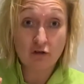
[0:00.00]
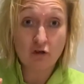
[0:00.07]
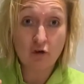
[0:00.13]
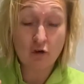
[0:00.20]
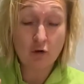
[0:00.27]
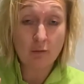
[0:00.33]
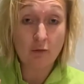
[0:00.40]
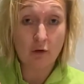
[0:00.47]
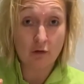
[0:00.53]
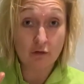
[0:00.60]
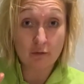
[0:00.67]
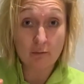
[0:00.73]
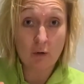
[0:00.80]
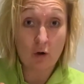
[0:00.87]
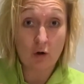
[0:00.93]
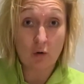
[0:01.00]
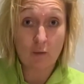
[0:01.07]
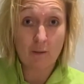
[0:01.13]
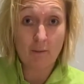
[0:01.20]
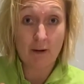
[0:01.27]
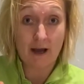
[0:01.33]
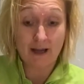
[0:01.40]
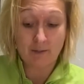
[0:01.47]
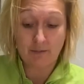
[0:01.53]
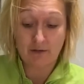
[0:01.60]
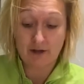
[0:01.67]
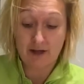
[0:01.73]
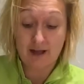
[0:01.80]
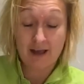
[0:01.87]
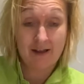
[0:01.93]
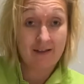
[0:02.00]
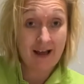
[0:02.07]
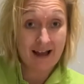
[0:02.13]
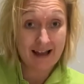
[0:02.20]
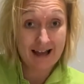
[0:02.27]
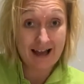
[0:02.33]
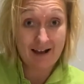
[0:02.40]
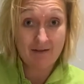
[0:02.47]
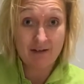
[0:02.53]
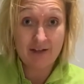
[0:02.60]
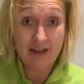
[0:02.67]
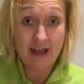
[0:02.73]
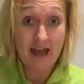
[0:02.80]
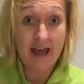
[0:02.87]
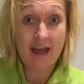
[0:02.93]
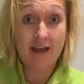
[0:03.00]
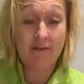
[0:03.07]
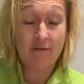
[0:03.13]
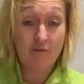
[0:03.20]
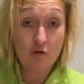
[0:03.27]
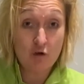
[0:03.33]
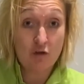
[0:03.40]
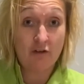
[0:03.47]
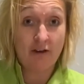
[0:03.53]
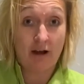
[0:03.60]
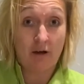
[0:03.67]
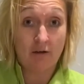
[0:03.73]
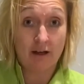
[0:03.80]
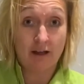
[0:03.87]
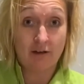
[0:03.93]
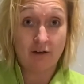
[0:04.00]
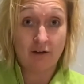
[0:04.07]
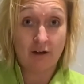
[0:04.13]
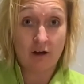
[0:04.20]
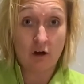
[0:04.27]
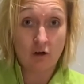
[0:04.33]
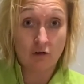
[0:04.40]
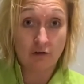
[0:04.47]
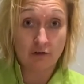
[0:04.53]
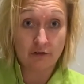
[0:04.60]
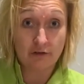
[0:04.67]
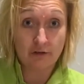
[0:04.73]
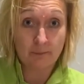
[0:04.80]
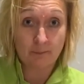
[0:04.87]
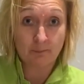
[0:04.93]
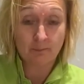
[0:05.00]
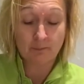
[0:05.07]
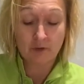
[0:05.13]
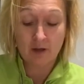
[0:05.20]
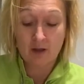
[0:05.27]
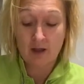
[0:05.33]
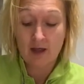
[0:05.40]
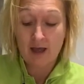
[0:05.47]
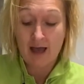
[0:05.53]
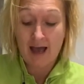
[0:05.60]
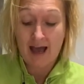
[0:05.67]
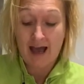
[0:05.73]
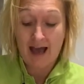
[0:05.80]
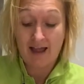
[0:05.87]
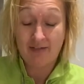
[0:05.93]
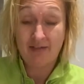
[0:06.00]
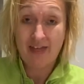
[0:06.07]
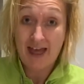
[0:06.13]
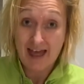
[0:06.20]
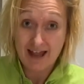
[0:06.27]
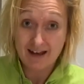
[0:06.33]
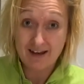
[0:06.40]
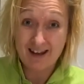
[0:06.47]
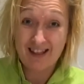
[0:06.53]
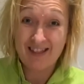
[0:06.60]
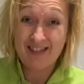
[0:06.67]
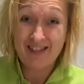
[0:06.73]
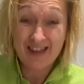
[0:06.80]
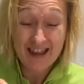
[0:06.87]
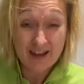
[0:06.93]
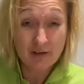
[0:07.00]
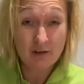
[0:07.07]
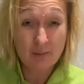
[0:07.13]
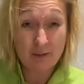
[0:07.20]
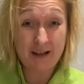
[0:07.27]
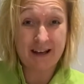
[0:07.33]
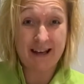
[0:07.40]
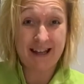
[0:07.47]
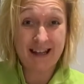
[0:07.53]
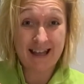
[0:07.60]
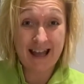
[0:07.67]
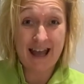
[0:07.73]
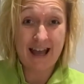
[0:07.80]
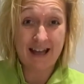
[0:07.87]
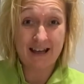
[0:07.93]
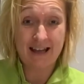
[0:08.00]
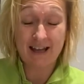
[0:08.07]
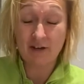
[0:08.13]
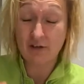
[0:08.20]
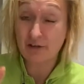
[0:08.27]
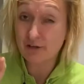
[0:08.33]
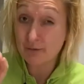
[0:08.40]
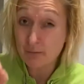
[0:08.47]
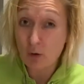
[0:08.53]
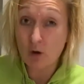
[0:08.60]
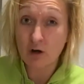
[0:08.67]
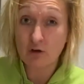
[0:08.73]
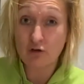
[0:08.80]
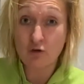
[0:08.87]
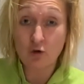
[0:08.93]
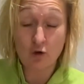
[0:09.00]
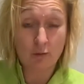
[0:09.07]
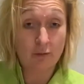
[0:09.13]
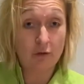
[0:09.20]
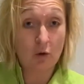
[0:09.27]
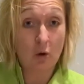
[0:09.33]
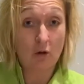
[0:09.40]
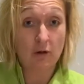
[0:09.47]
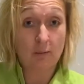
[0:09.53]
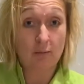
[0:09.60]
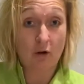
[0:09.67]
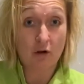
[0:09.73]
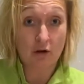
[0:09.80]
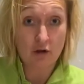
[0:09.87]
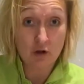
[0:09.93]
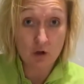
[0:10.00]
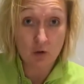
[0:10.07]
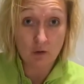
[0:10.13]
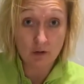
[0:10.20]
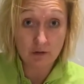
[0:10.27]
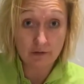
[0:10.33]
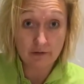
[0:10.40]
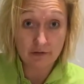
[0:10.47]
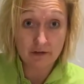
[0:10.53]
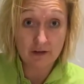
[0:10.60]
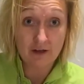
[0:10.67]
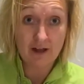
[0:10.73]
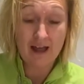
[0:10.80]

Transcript: tubes or smaller windpipes that carry the air further down into the lungs. And then they split again into smaller tubes called the bronchioles,